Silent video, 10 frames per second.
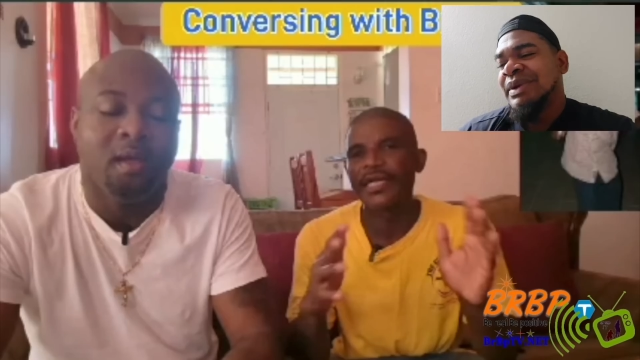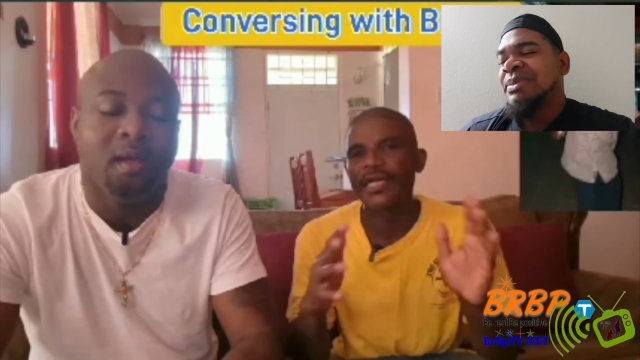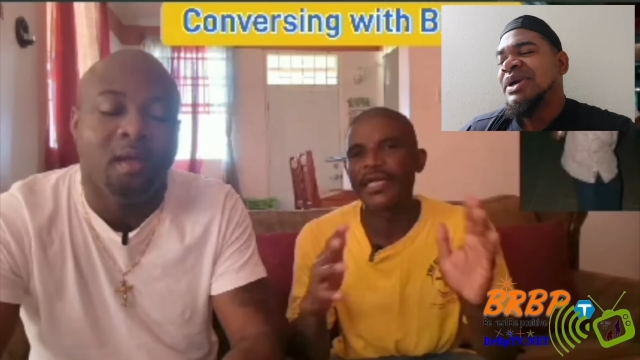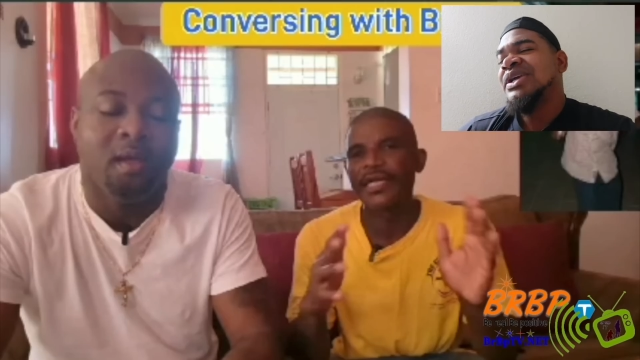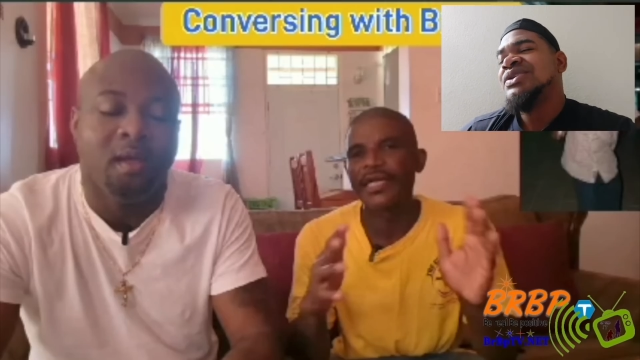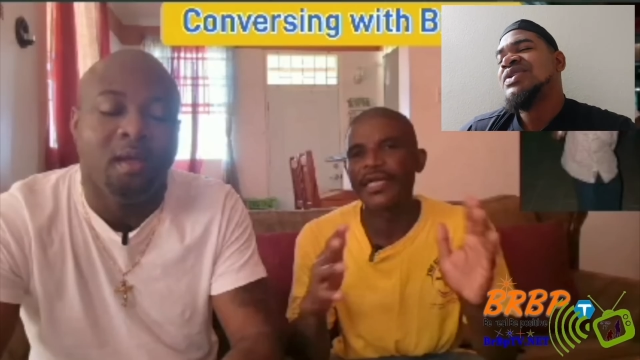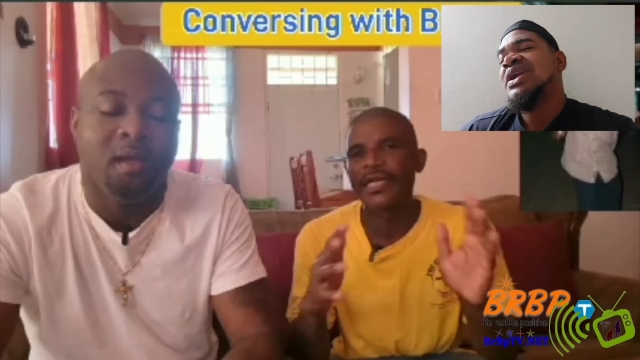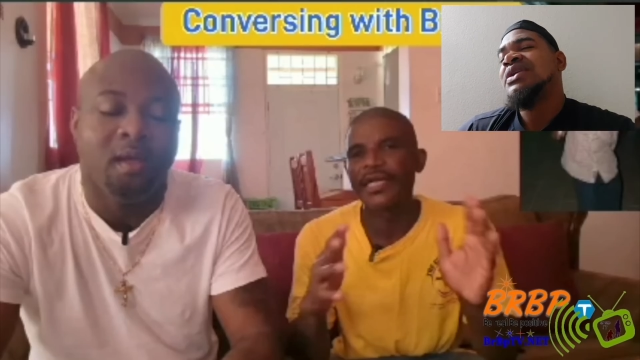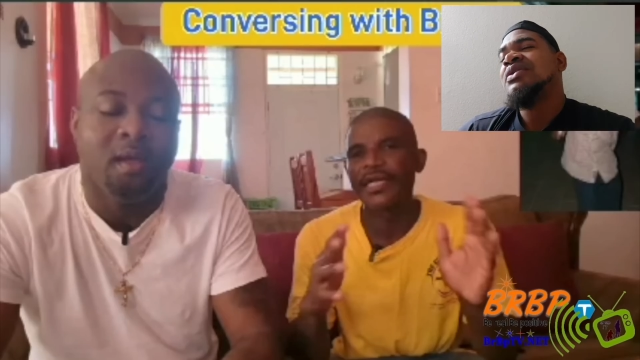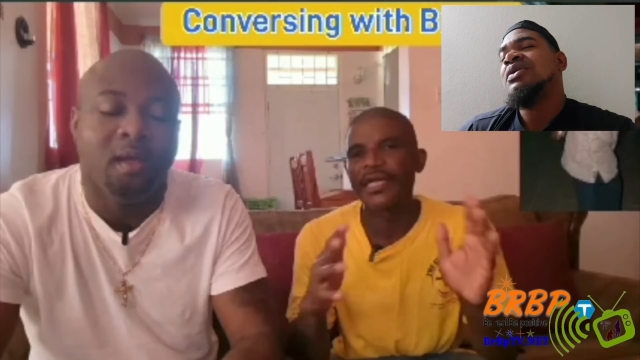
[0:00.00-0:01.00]
Speaker 1: my brother is an
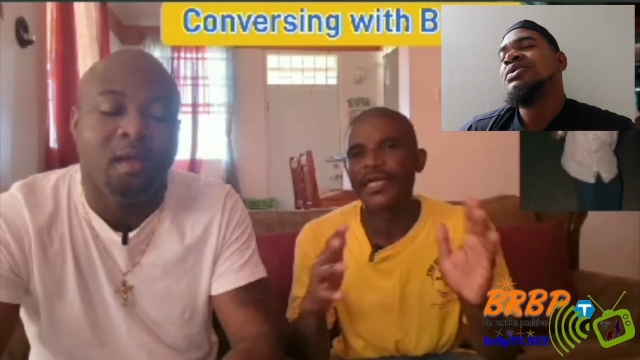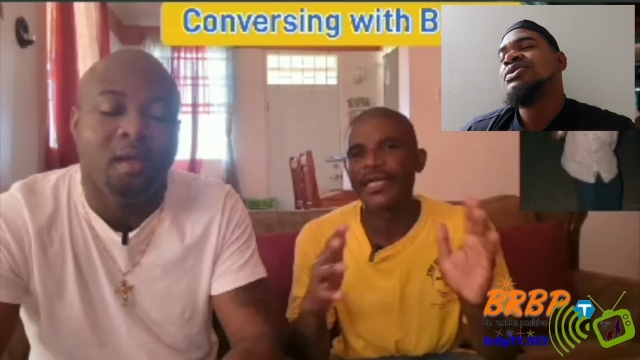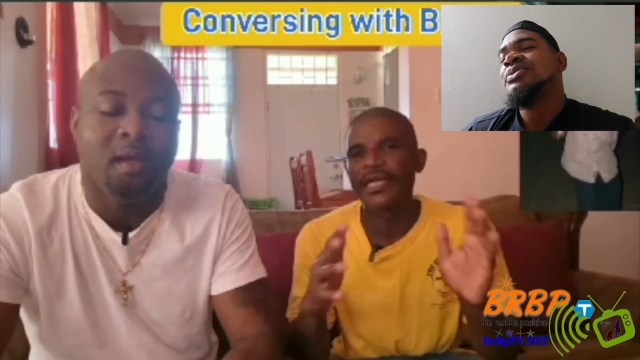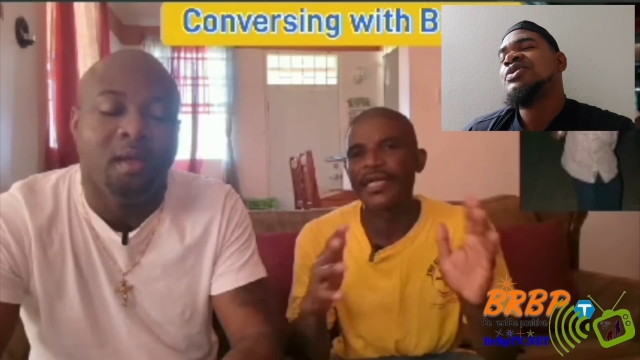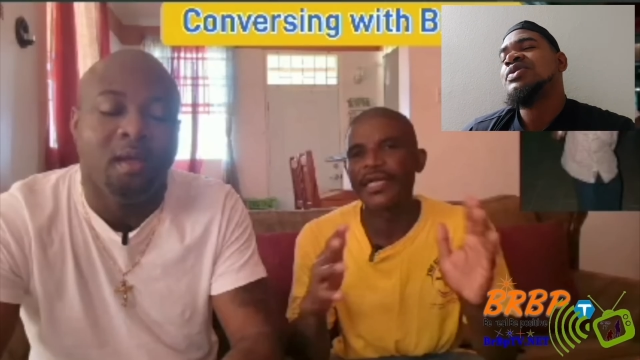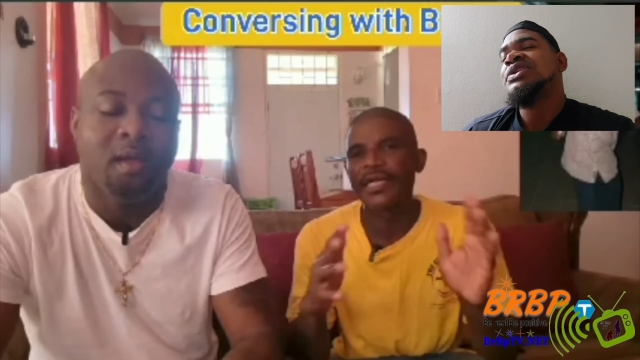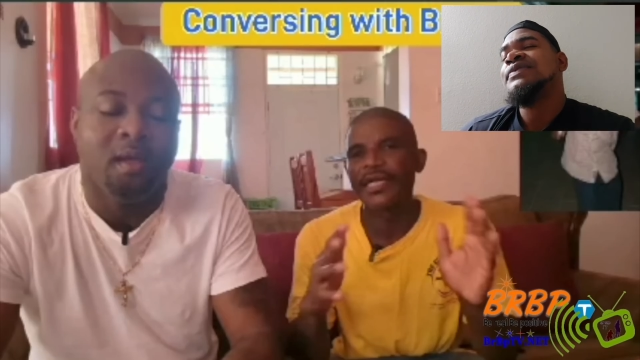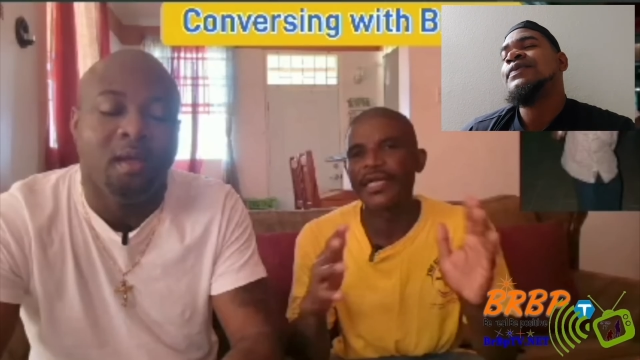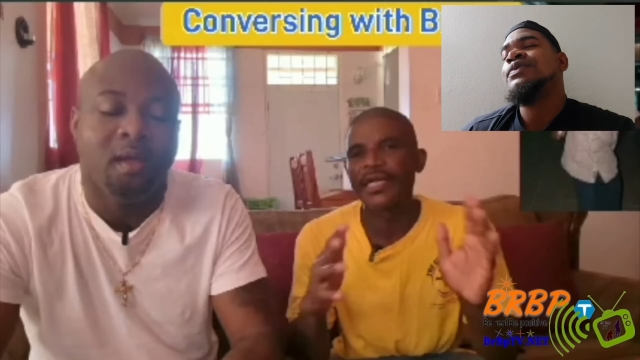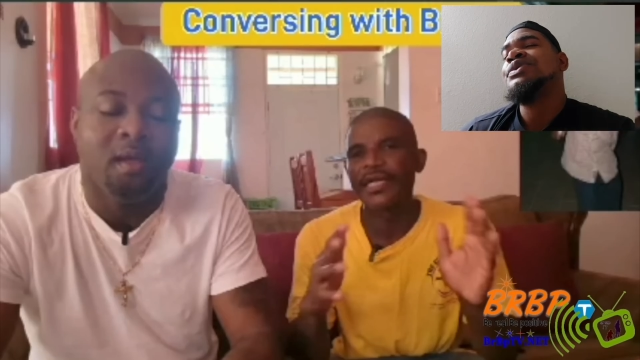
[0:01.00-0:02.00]
adult. He's supposed to take the
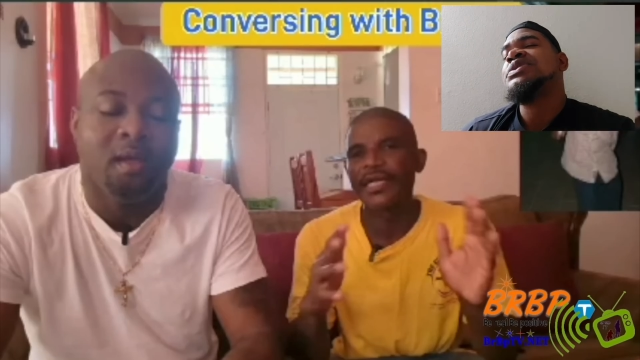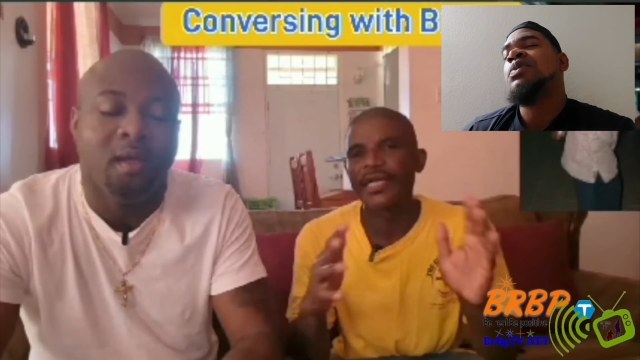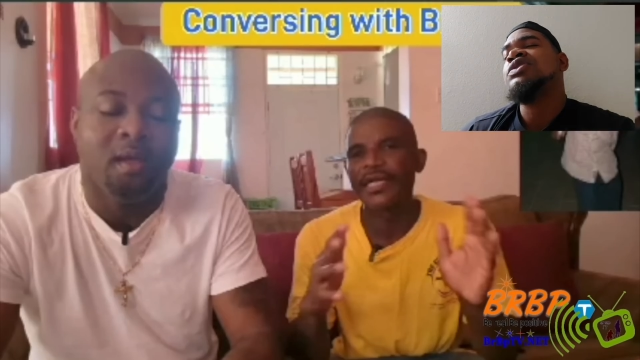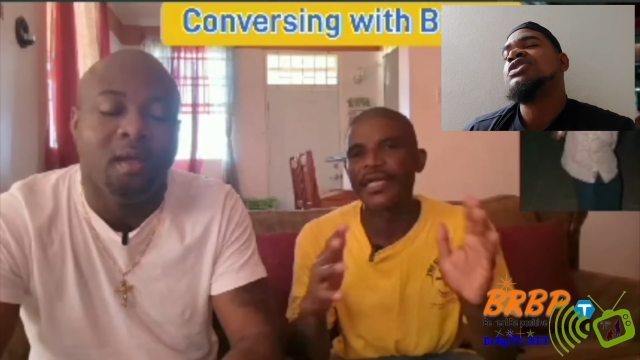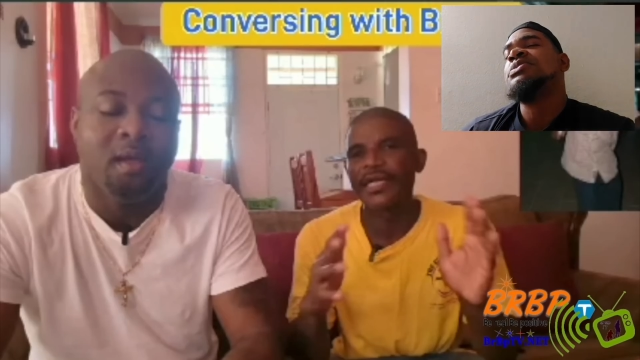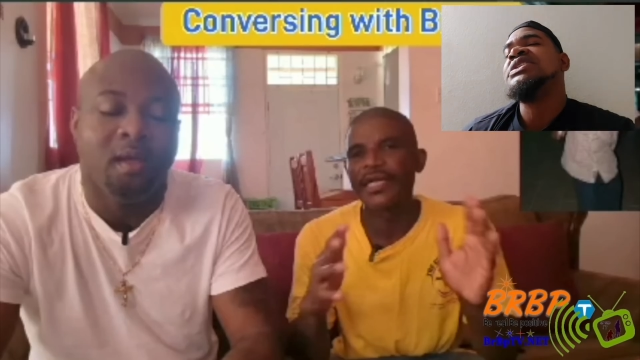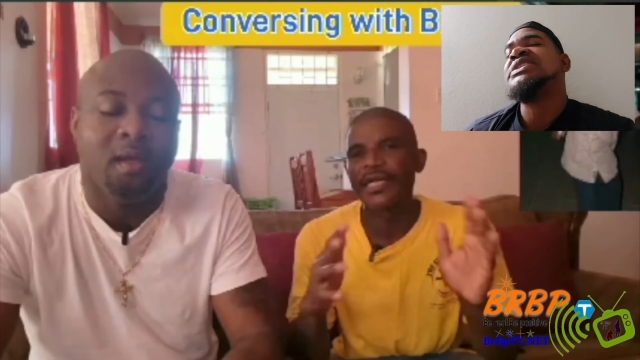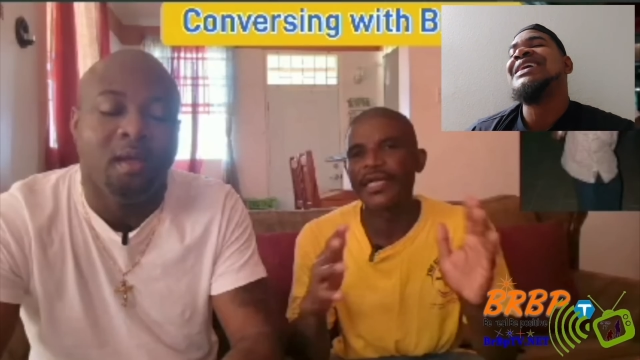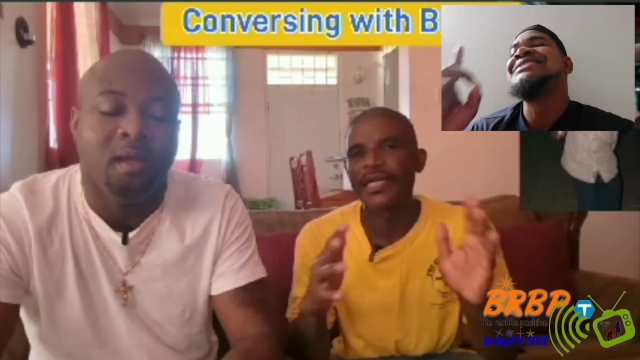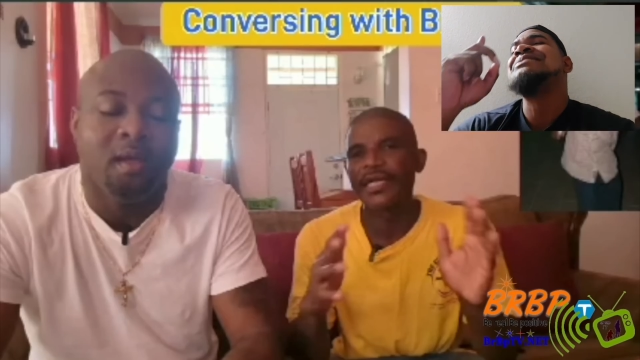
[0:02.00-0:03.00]
full responsibility
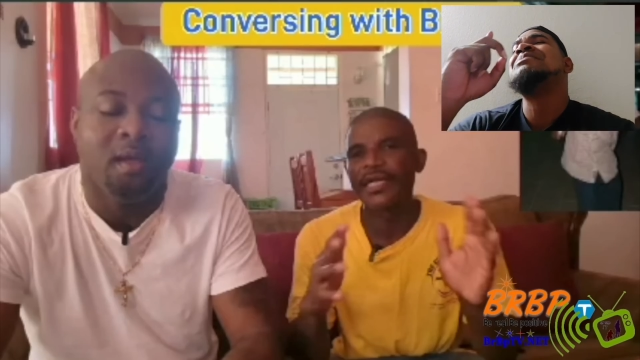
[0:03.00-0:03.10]
as a